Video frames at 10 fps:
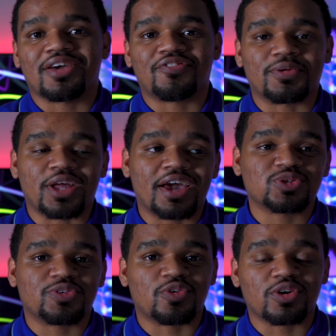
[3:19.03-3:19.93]
if an
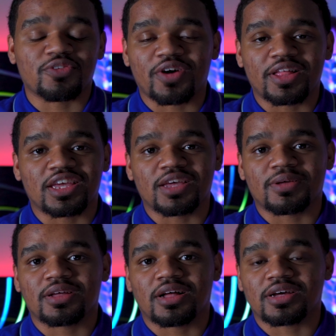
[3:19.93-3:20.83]
Android phone could finally
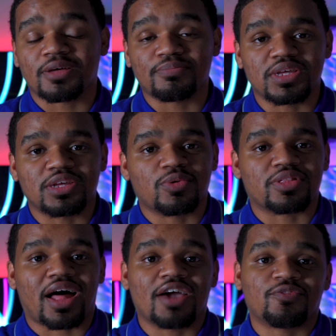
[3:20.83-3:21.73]
compete with
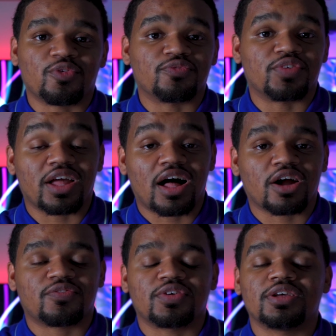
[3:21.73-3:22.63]
iPhone
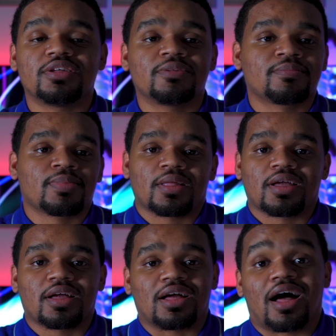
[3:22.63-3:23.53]
videography,
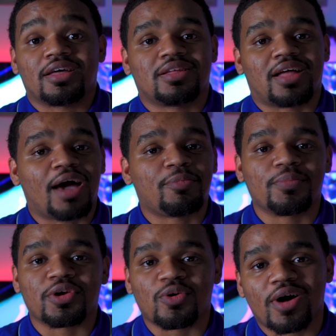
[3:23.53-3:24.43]
Apple
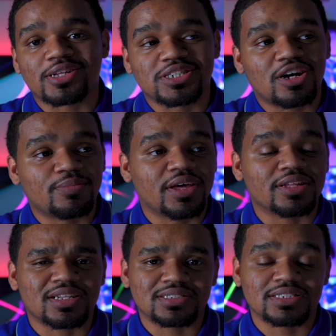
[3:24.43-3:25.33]
better watch out,
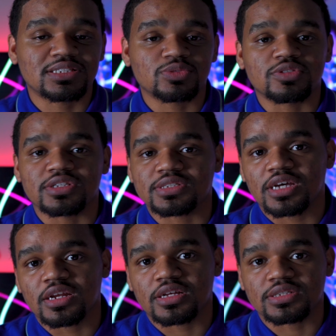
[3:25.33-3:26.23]
man, because this is really
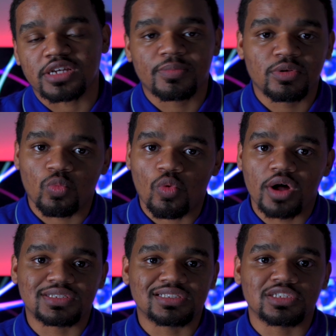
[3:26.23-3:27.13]
exciting. Because I've been
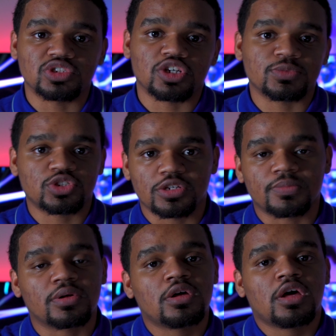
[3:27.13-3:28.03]
wanting to jump
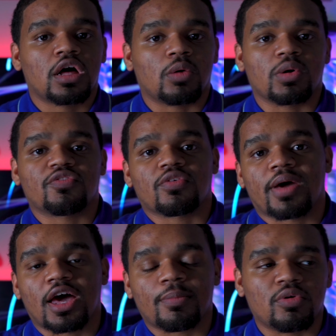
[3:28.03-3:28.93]
ship away from
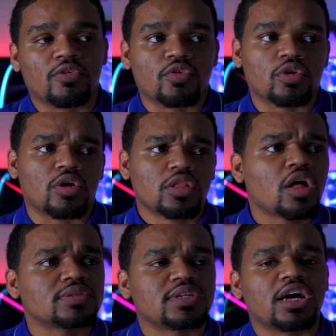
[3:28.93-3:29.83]
Apple for a
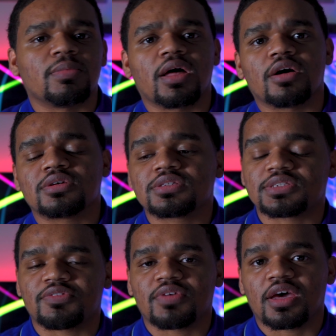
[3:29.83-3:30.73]
long time now,
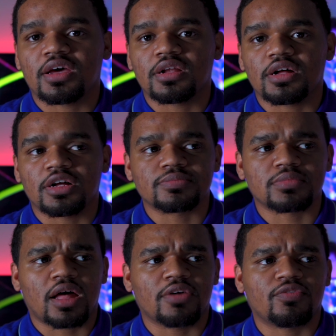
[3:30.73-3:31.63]
because I've had
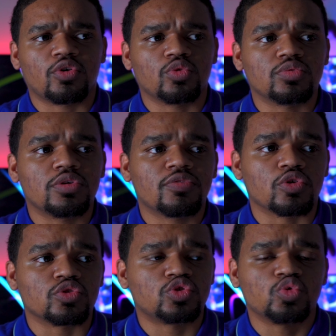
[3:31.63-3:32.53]
iPhone
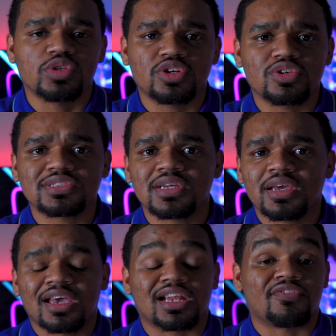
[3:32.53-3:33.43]
for 2 years,
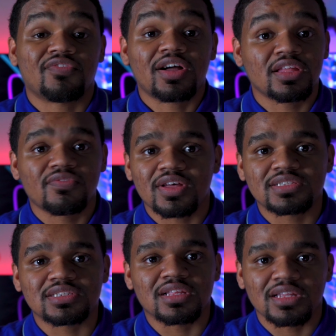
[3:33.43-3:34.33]
and I finally invested in the